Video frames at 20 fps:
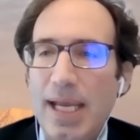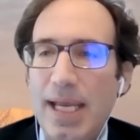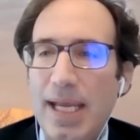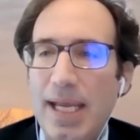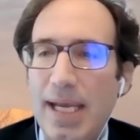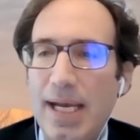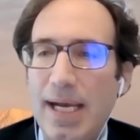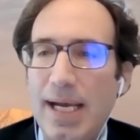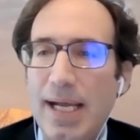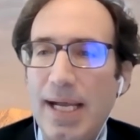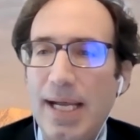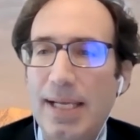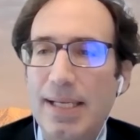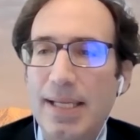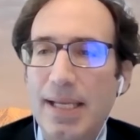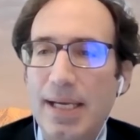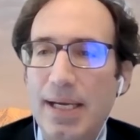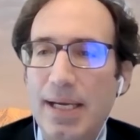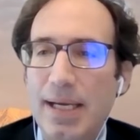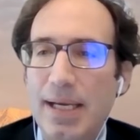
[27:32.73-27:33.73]

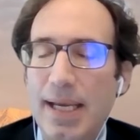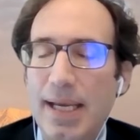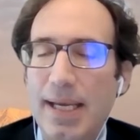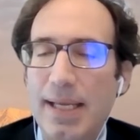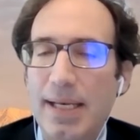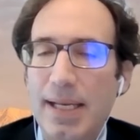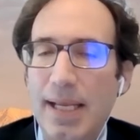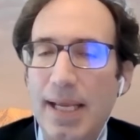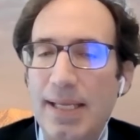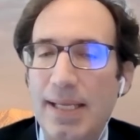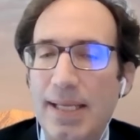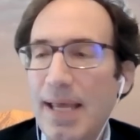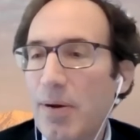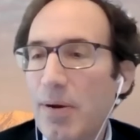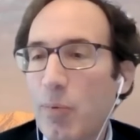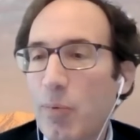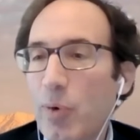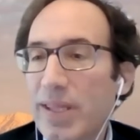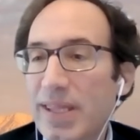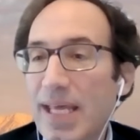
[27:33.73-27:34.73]
And that
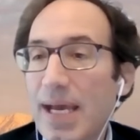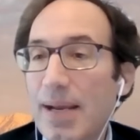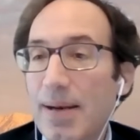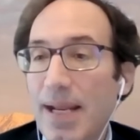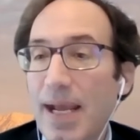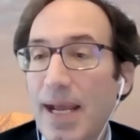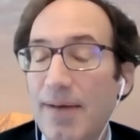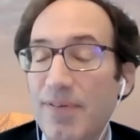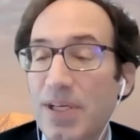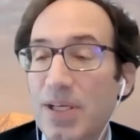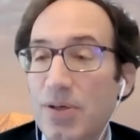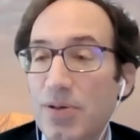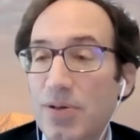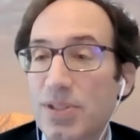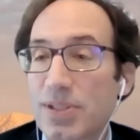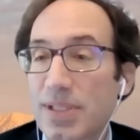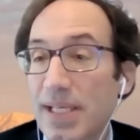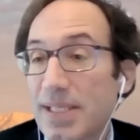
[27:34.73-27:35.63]
with that having use,